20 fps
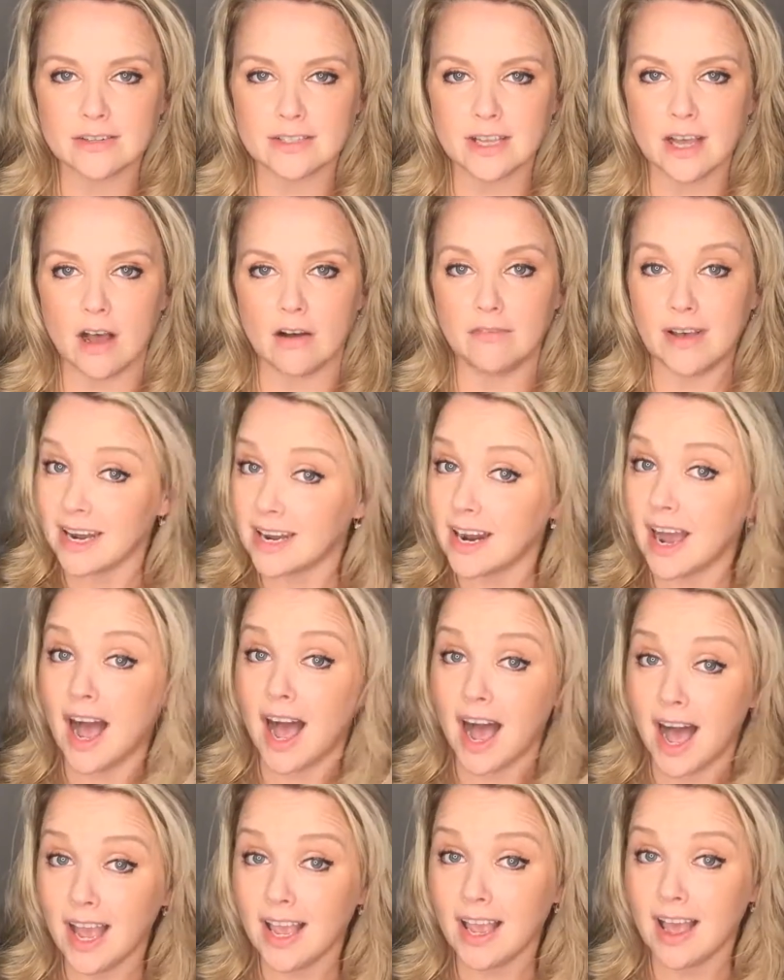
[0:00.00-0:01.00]
self at an
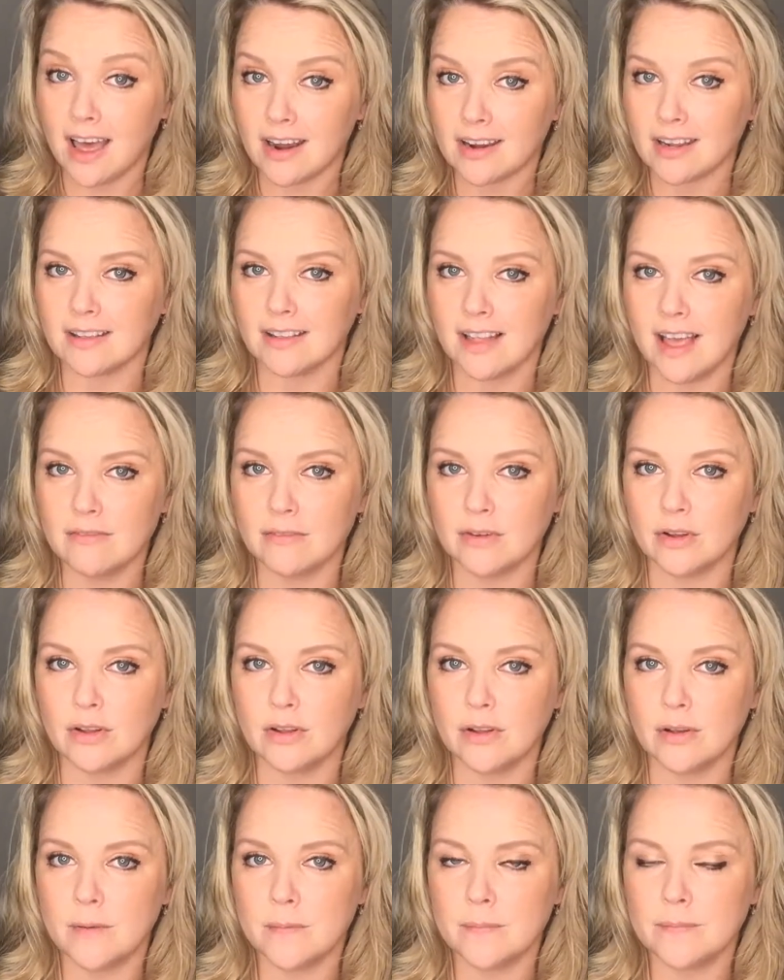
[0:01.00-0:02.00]
ionic
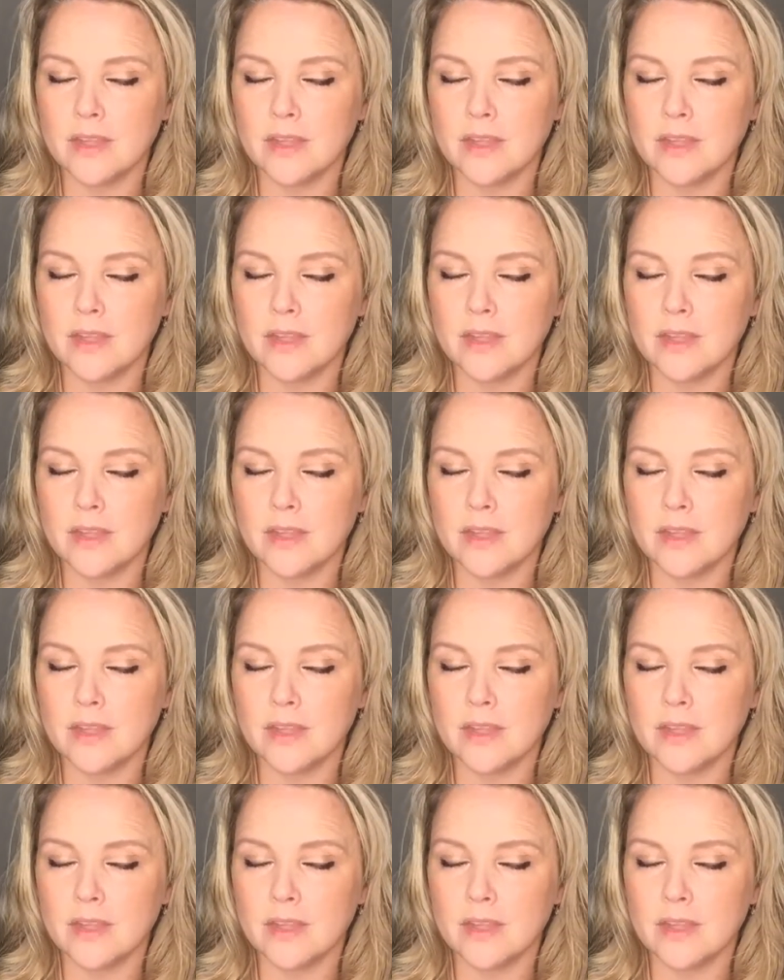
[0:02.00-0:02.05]
level,